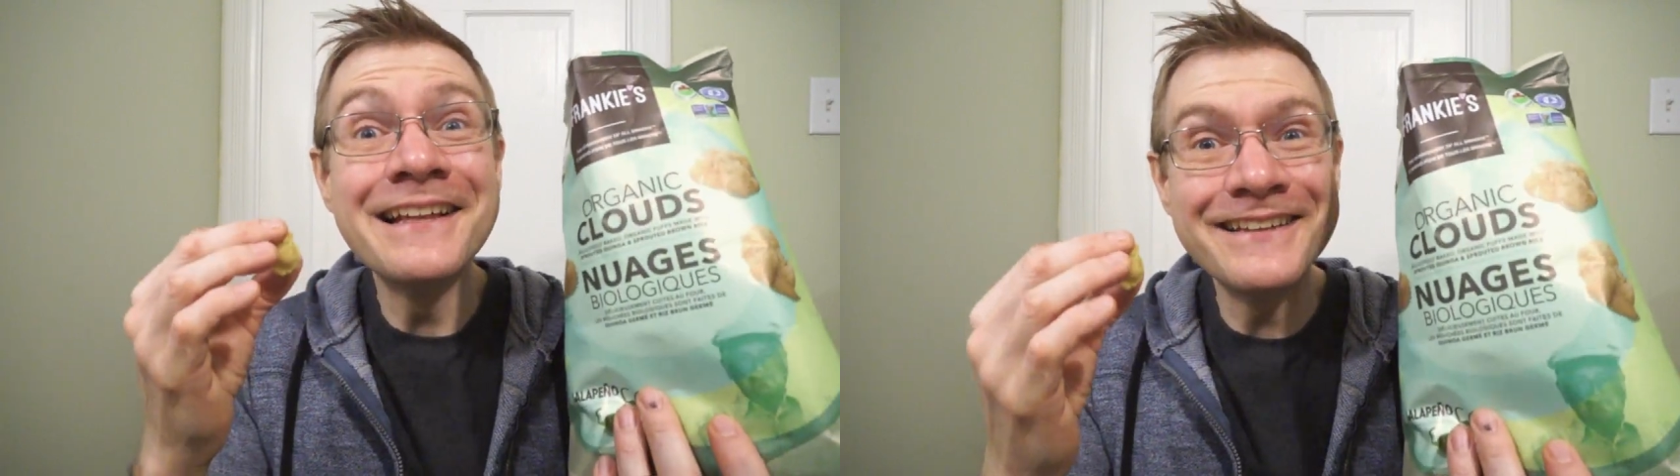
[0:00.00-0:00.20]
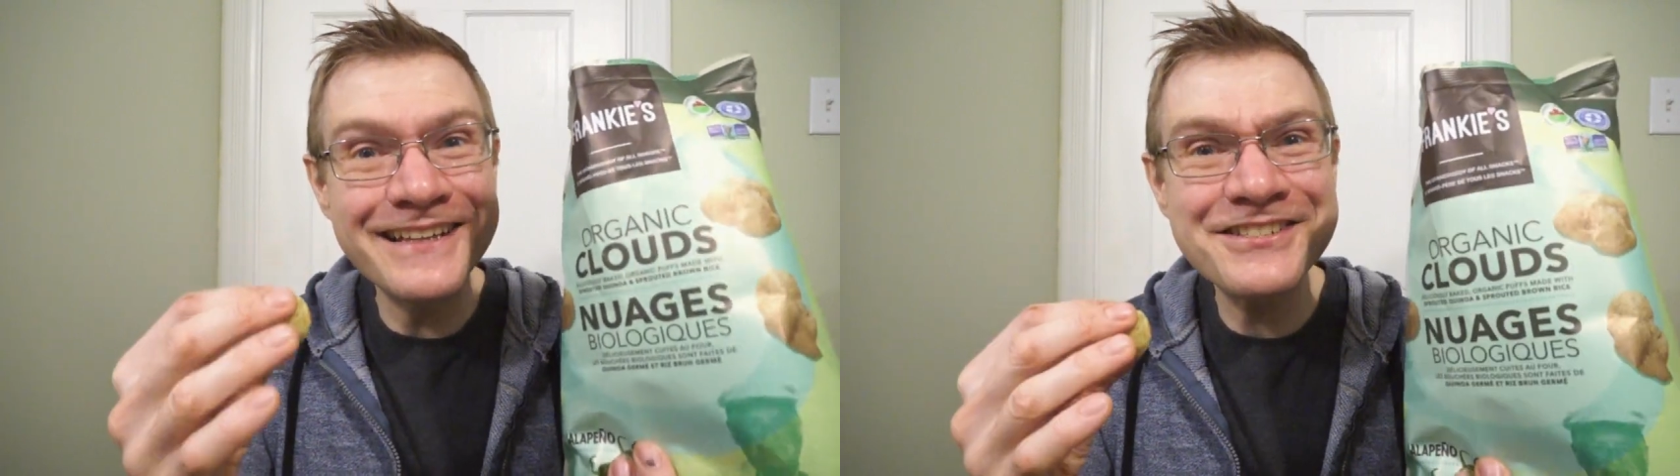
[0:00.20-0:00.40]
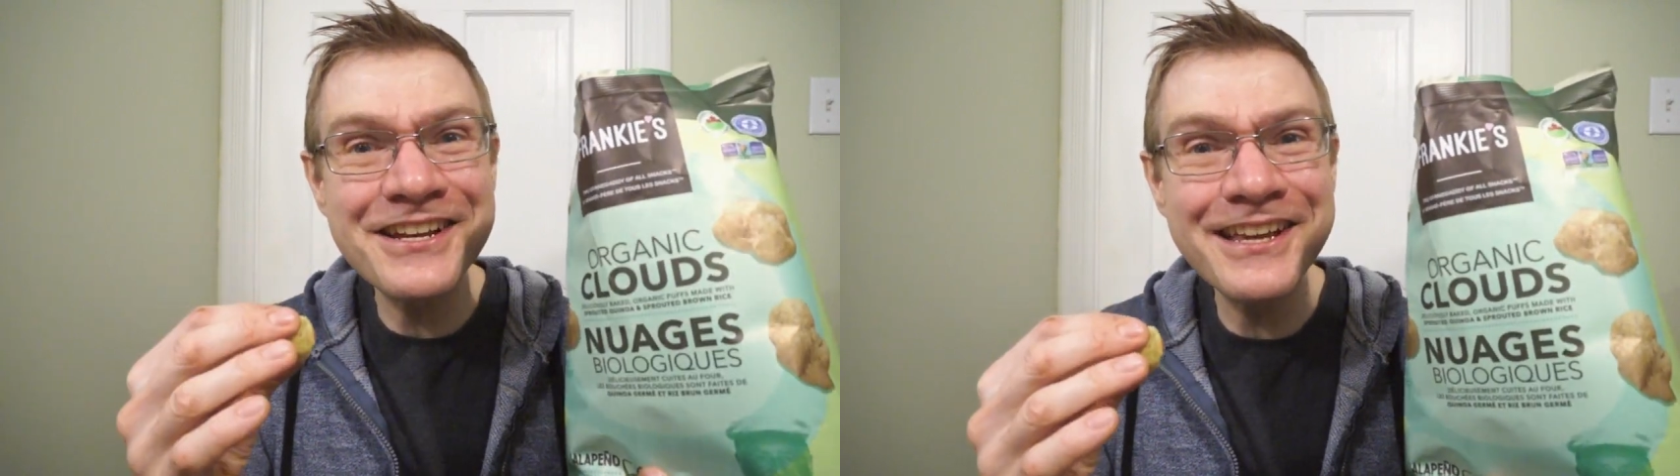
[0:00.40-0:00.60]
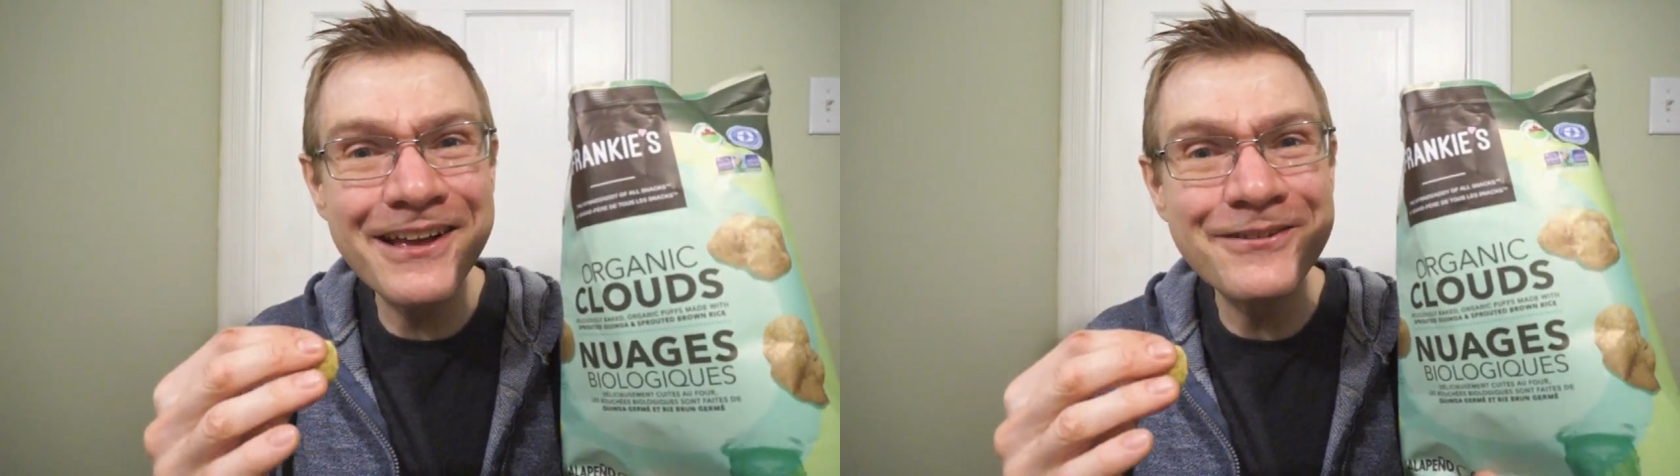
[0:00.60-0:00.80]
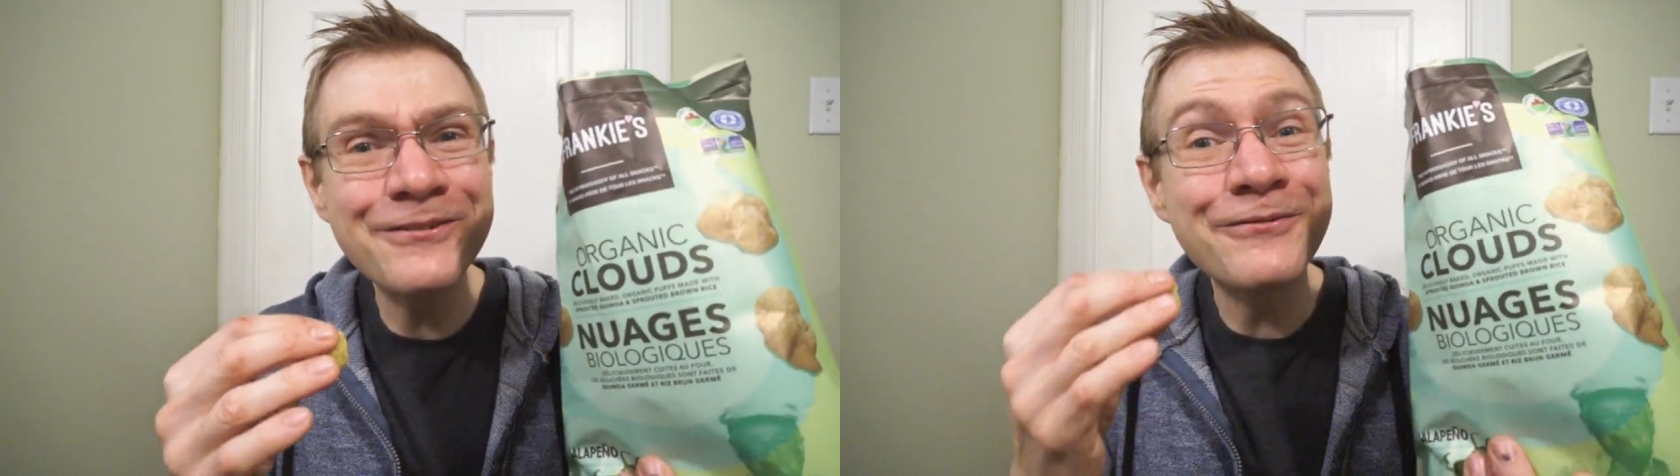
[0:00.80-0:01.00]
let's check
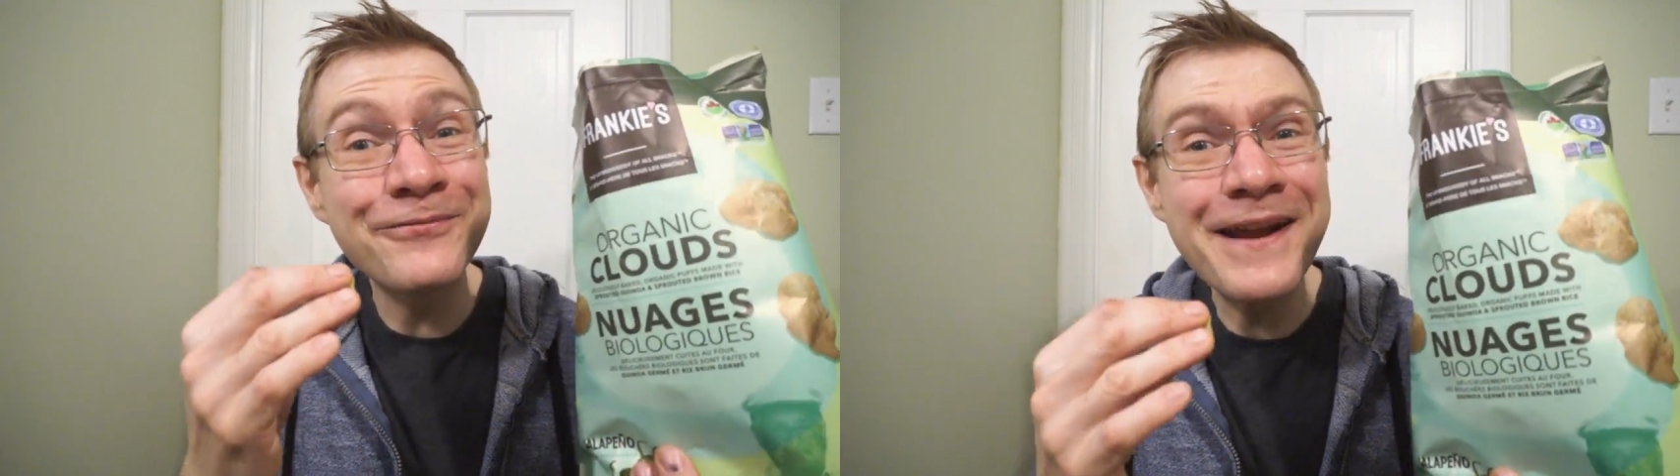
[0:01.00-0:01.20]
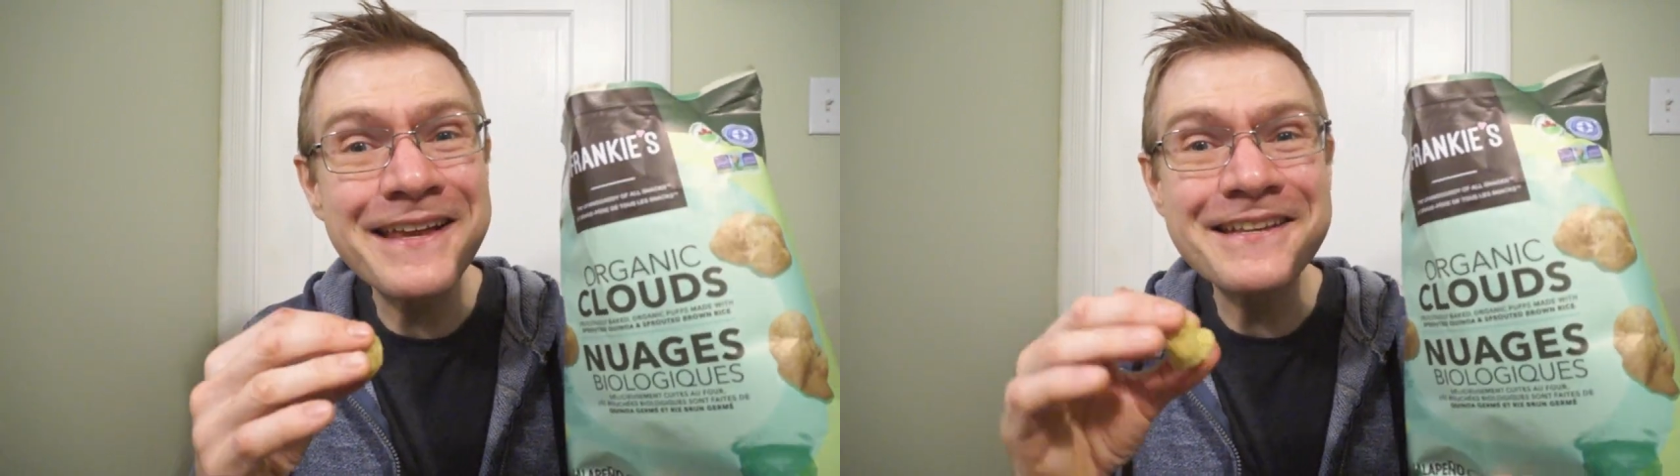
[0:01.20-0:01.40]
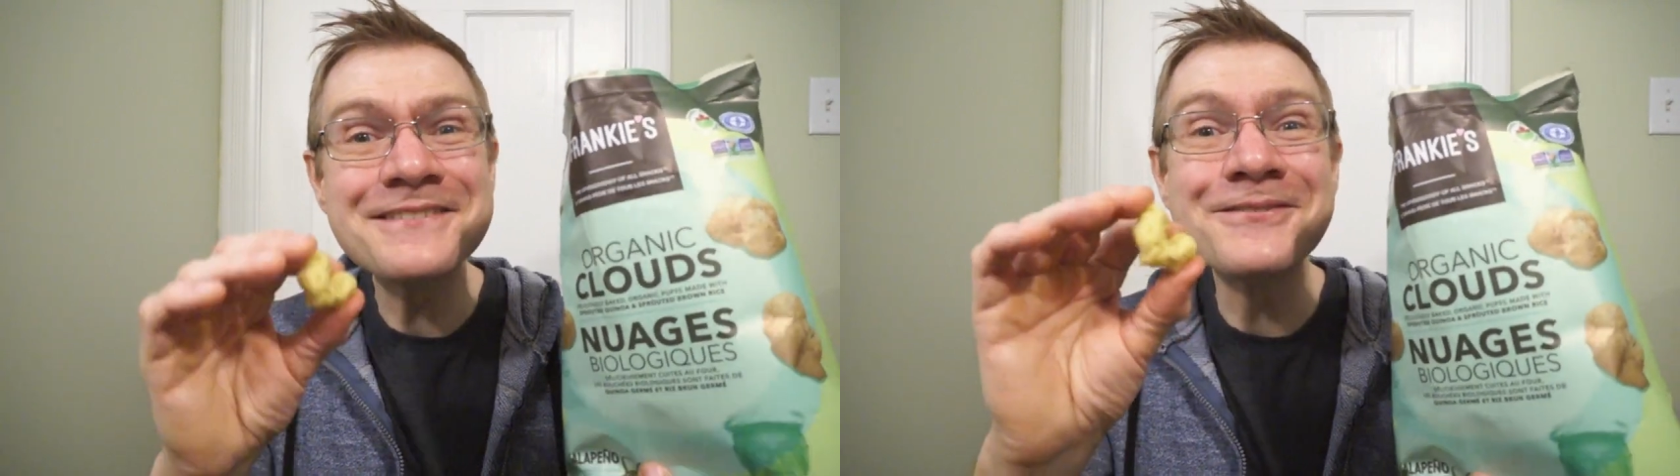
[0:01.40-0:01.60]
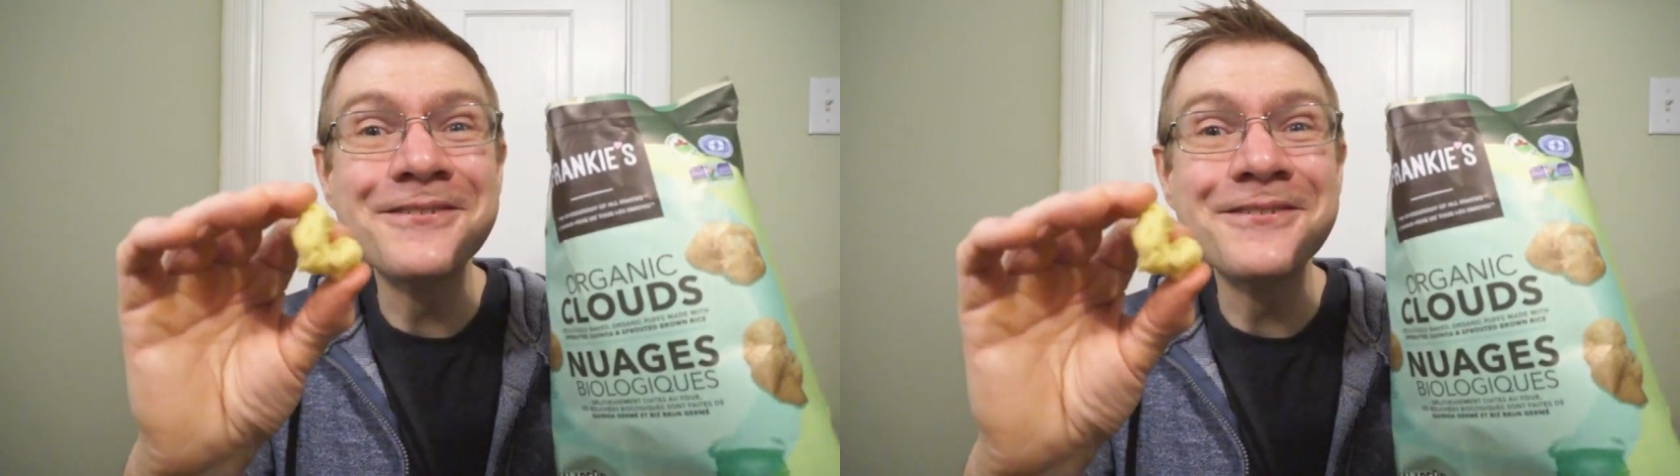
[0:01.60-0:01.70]
out Frankie's